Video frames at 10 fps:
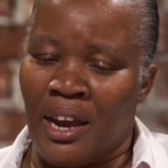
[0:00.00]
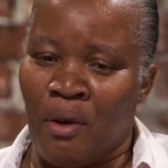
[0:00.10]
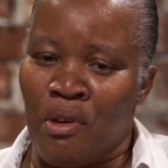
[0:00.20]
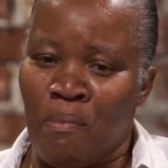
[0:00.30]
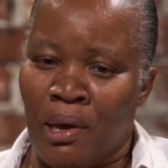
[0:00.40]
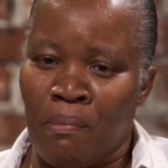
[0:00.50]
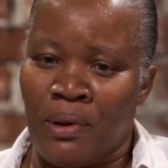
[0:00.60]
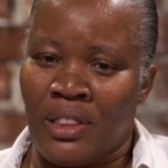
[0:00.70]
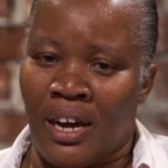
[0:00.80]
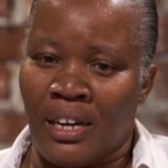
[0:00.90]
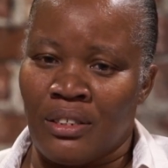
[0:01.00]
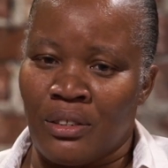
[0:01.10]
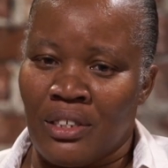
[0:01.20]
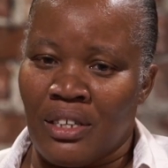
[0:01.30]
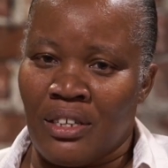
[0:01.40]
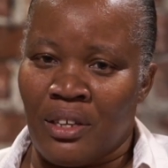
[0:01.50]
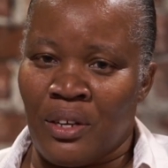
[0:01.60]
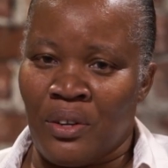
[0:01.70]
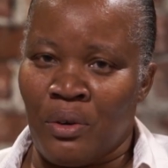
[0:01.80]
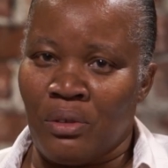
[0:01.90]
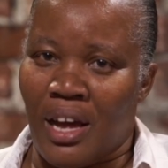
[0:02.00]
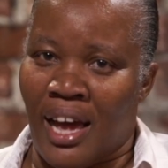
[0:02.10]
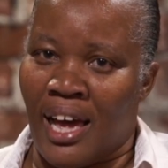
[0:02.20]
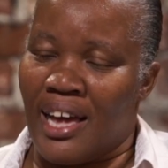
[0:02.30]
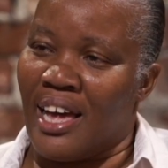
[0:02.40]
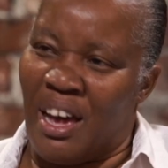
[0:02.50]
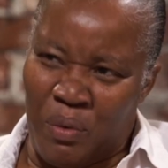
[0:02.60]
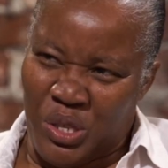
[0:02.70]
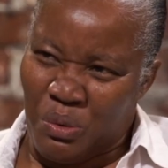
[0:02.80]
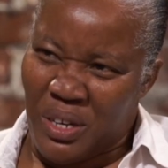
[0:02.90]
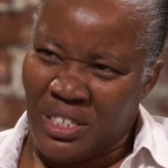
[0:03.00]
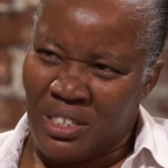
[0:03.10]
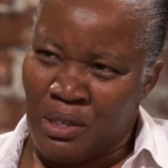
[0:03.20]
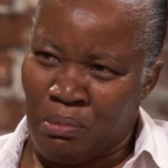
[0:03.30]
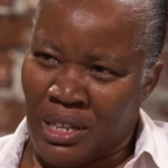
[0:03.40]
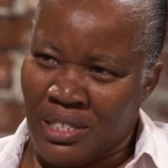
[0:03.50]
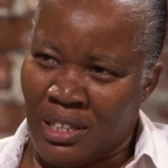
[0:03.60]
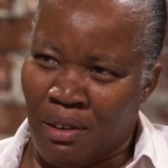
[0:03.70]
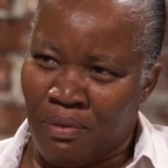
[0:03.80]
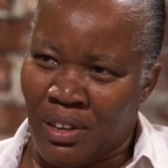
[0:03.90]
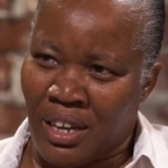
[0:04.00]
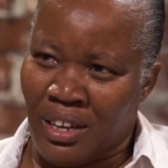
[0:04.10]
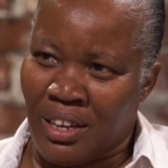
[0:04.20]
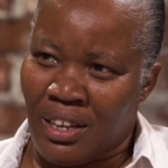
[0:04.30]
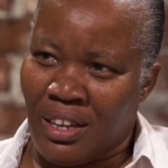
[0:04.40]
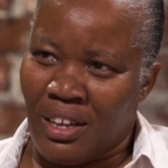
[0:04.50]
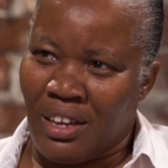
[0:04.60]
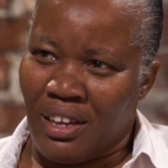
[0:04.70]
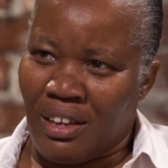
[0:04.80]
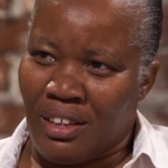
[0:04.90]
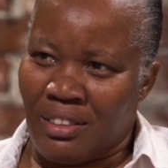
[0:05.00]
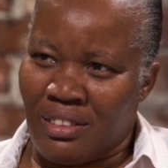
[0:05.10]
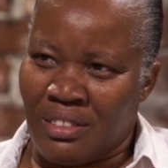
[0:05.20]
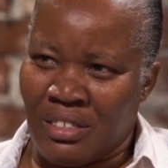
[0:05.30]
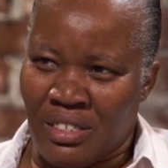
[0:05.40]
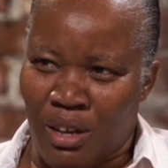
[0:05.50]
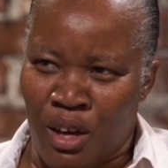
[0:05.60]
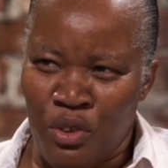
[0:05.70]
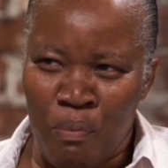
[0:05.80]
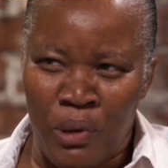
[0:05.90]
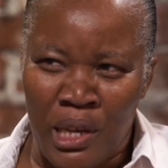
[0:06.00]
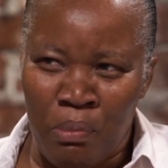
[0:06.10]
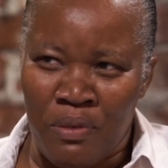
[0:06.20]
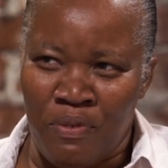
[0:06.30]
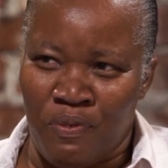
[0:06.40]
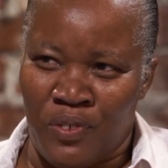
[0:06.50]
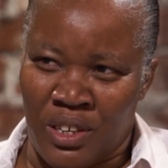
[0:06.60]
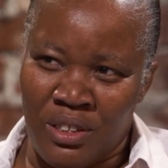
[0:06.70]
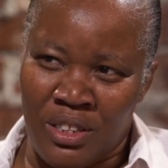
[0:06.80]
I remember that, I was questioning myself, like, does other people feel